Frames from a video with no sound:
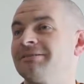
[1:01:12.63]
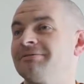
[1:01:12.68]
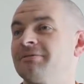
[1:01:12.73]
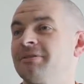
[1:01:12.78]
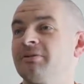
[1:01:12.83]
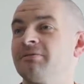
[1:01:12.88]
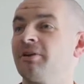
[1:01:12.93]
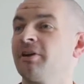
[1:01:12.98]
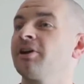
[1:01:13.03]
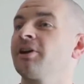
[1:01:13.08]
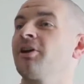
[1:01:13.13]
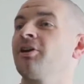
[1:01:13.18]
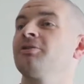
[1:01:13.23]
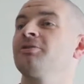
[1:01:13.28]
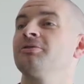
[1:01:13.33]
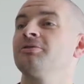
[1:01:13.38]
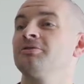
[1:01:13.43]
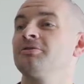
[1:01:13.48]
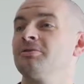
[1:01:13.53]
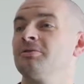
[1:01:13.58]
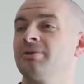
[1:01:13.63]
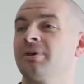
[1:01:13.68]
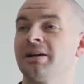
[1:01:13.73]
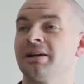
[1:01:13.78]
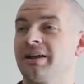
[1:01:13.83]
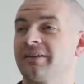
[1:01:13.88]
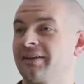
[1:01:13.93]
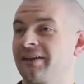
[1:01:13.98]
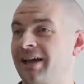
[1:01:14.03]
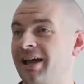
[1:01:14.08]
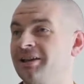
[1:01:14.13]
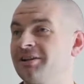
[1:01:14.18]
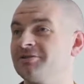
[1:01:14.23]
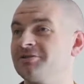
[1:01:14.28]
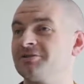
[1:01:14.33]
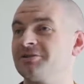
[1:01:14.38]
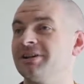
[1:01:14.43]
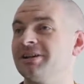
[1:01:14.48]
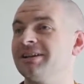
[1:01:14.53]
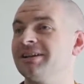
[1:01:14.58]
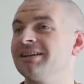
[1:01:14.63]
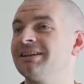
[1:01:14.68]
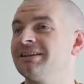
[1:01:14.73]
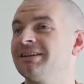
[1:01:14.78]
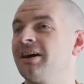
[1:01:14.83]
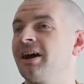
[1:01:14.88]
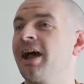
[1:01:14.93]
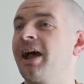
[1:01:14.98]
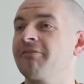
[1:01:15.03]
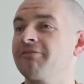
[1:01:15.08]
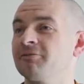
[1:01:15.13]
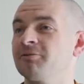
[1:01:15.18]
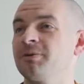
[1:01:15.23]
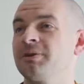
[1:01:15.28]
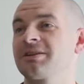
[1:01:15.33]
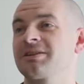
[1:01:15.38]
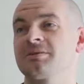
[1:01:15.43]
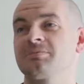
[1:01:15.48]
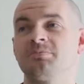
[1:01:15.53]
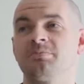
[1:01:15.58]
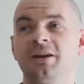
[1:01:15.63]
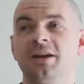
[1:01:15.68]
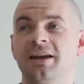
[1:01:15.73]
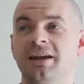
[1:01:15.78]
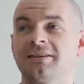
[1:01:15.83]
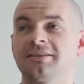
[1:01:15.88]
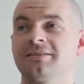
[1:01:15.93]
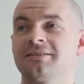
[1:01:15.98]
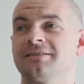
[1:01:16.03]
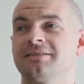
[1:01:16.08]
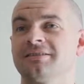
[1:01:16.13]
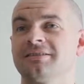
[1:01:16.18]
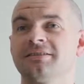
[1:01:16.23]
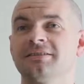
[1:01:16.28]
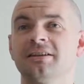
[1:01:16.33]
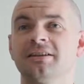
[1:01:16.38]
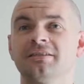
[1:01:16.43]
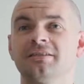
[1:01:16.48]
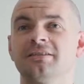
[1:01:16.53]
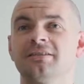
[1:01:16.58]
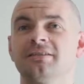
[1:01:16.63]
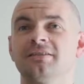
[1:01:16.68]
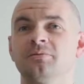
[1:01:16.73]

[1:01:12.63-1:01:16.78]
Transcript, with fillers: If I go to another country, I have to expect that